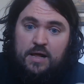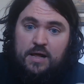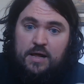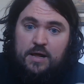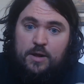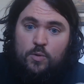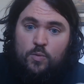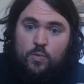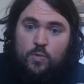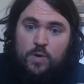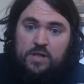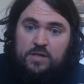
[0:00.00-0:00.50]

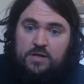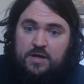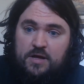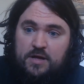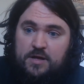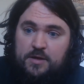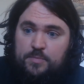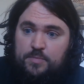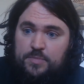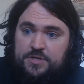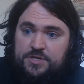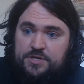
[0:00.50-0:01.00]

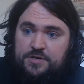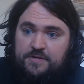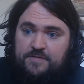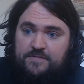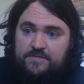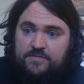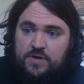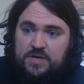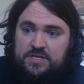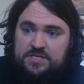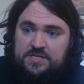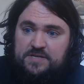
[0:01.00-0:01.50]
Welcome to
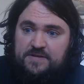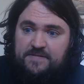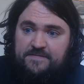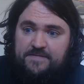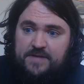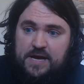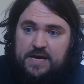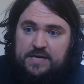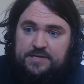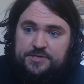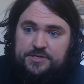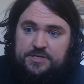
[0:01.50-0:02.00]
Fronts and
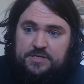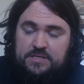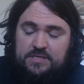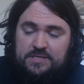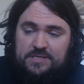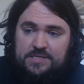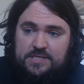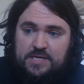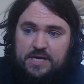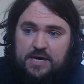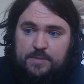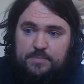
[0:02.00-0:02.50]

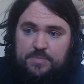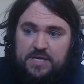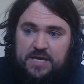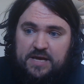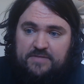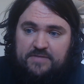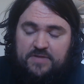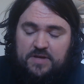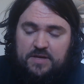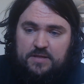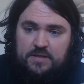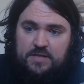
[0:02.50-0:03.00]
Factions. I'm
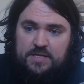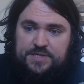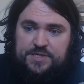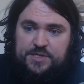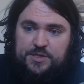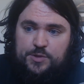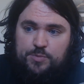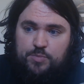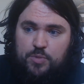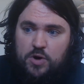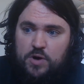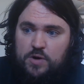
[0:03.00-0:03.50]
David. This is
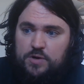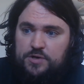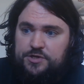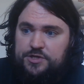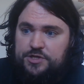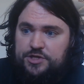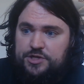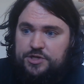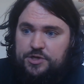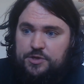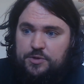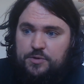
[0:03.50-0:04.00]
part
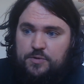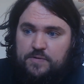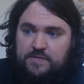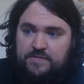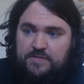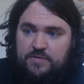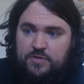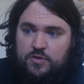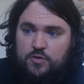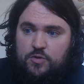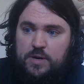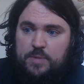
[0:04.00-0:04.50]
2 of a
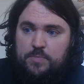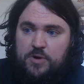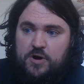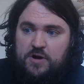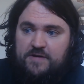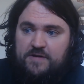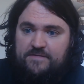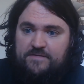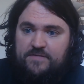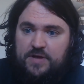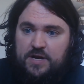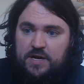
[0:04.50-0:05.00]
3-part
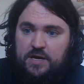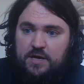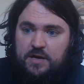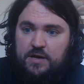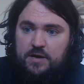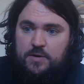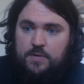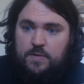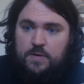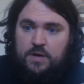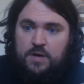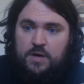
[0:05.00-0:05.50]

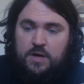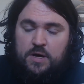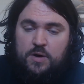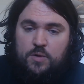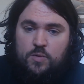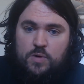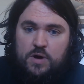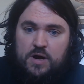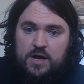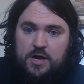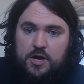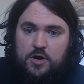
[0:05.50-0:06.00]
video
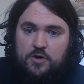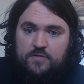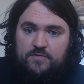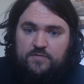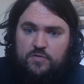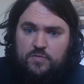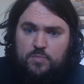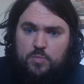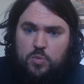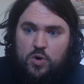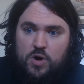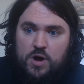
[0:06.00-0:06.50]
where I go over
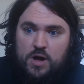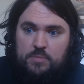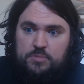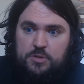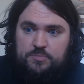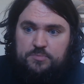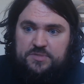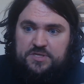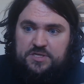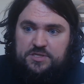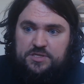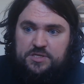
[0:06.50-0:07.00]

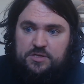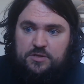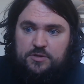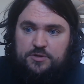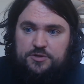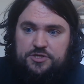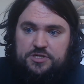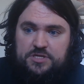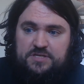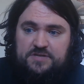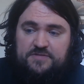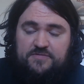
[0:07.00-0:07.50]
problems and
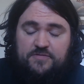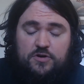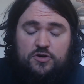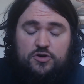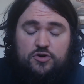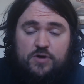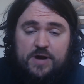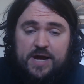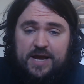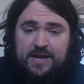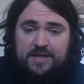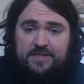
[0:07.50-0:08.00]
solutions for
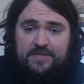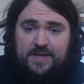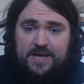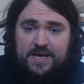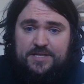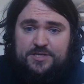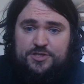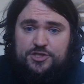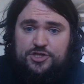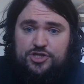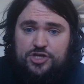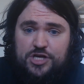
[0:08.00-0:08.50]
Dragonlance
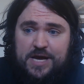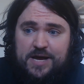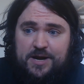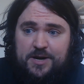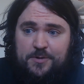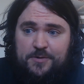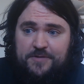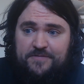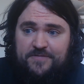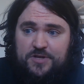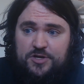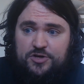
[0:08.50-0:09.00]
Shadow
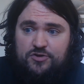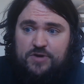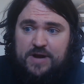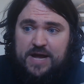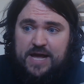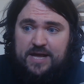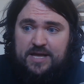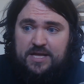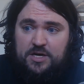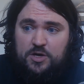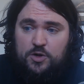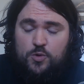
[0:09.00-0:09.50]
of the
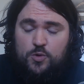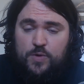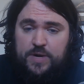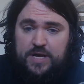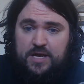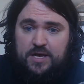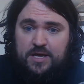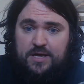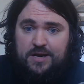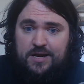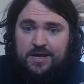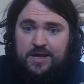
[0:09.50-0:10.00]
Dragon
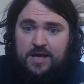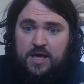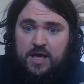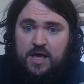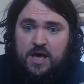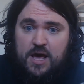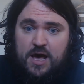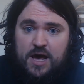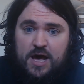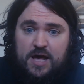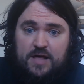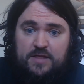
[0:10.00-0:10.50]
Queen.
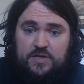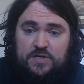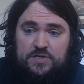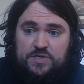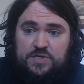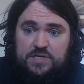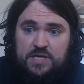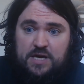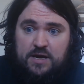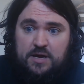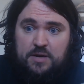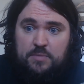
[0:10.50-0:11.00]
This
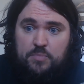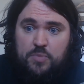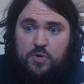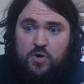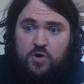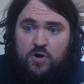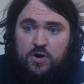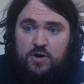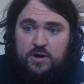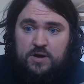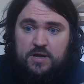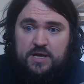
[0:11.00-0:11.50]
second
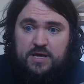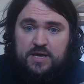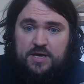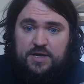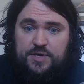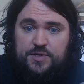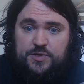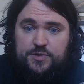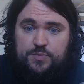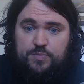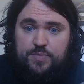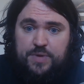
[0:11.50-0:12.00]
part
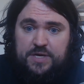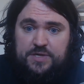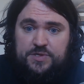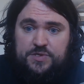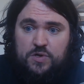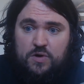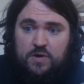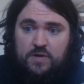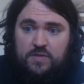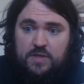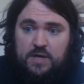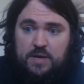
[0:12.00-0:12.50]
is based
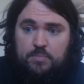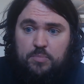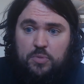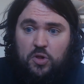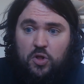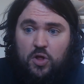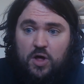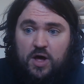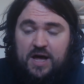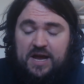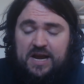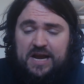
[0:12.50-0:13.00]
on the
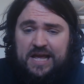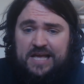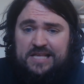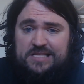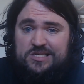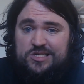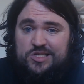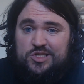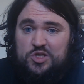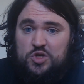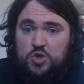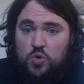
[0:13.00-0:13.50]
plot and
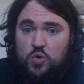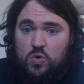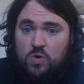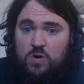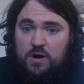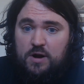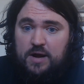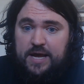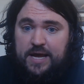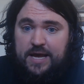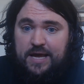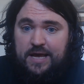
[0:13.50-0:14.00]

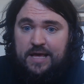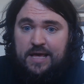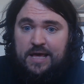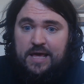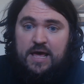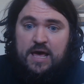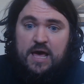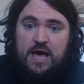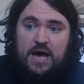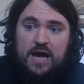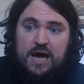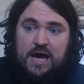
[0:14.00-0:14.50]
story.
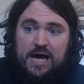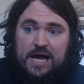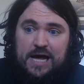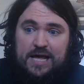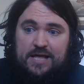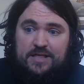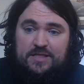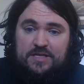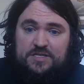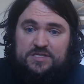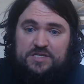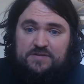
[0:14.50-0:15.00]

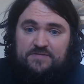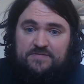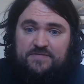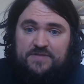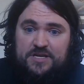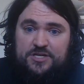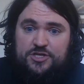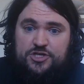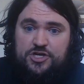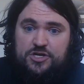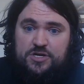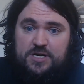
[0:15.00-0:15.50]
This
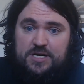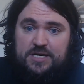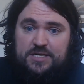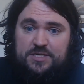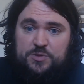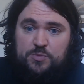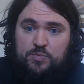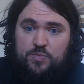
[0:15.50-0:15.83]
adventure is